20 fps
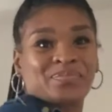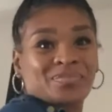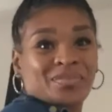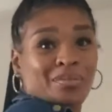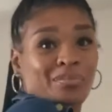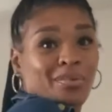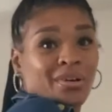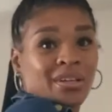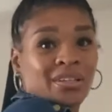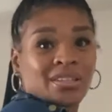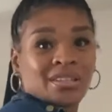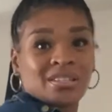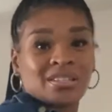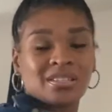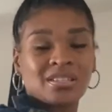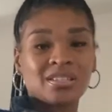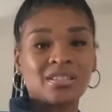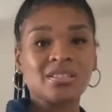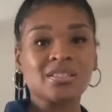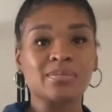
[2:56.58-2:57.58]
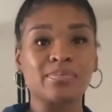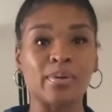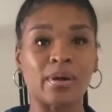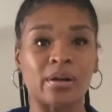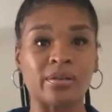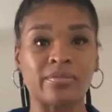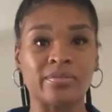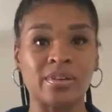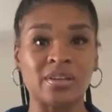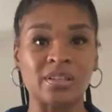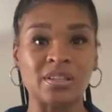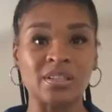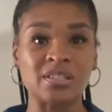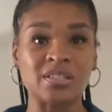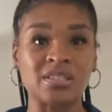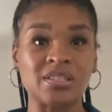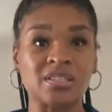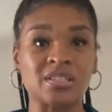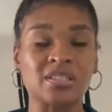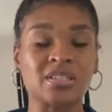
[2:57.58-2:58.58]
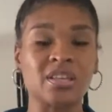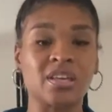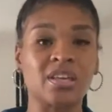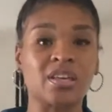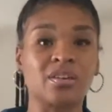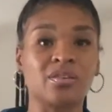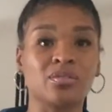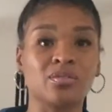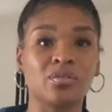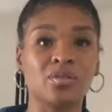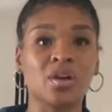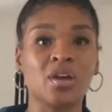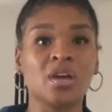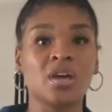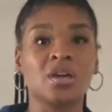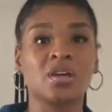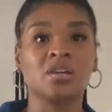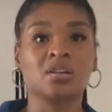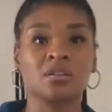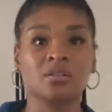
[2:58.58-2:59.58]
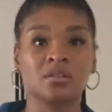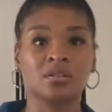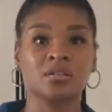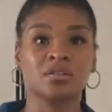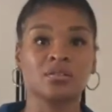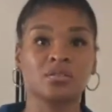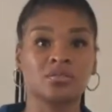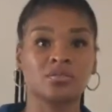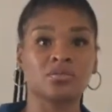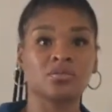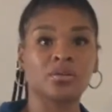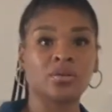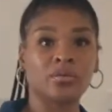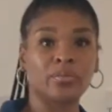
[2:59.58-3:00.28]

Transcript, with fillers: but this is perfect. This is cute. You can